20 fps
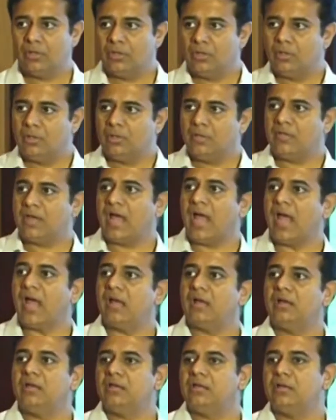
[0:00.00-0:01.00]
the
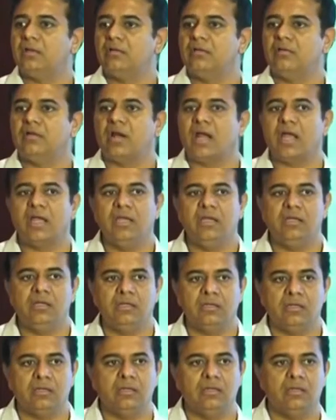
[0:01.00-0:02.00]
arid, dry
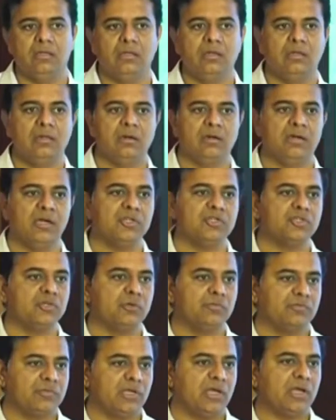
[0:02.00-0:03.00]
region
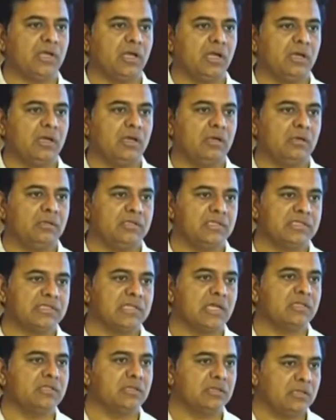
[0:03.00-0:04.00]
of Telangana, the
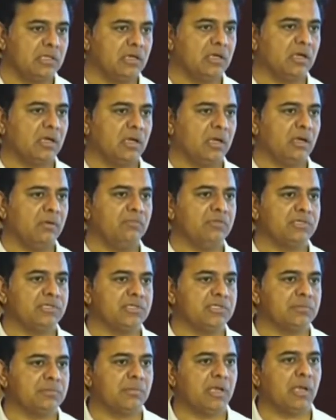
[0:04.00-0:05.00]
southern Telangana, which
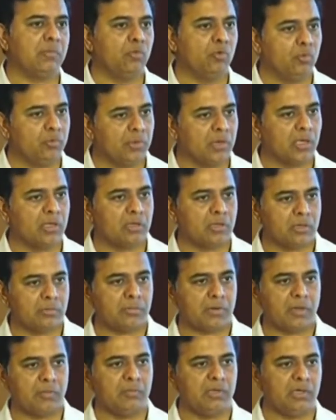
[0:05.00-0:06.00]
is Mahbubnagar,
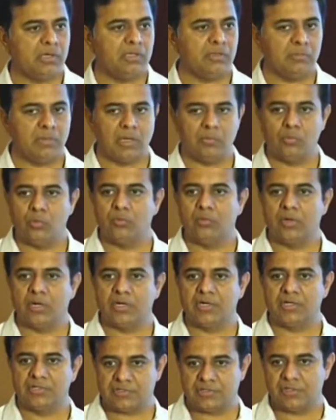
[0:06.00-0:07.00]
primarily Mahbubnagar
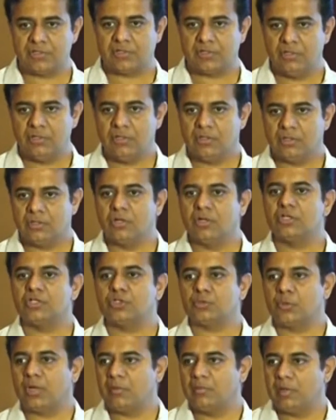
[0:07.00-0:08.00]
district, the
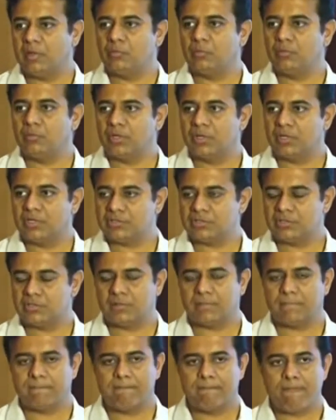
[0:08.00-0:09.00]
erstwhile Mahbubnagar district,
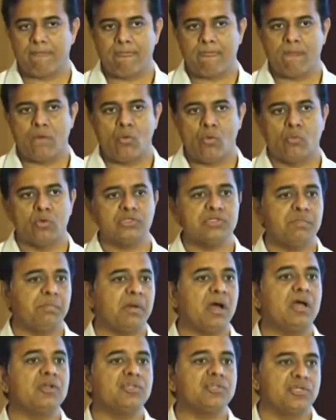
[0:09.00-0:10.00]
was a
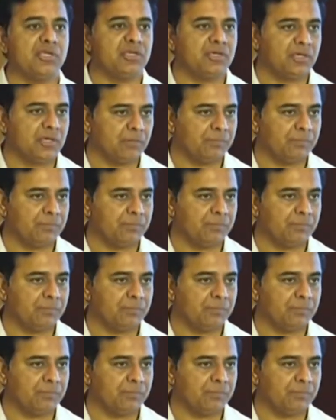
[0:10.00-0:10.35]
parched area.